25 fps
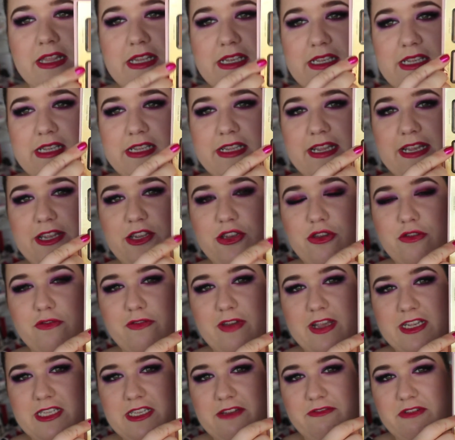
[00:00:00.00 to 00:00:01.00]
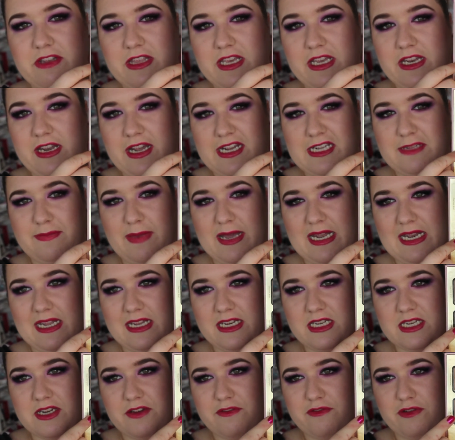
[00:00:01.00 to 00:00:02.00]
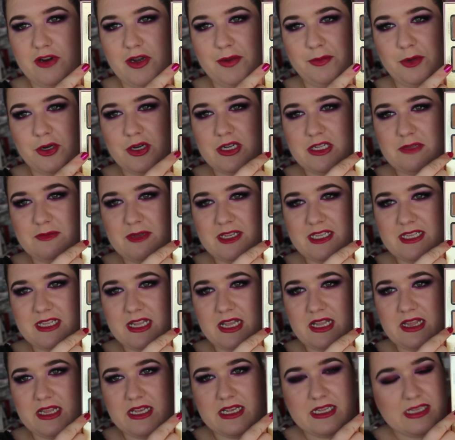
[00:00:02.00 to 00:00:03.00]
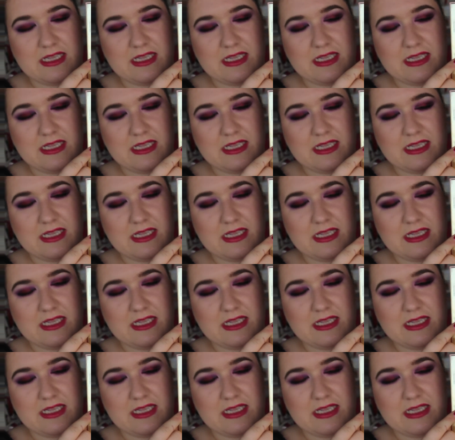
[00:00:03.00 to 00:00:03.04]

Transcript: This is the Too Faced Everything Nice palette from Christmas, and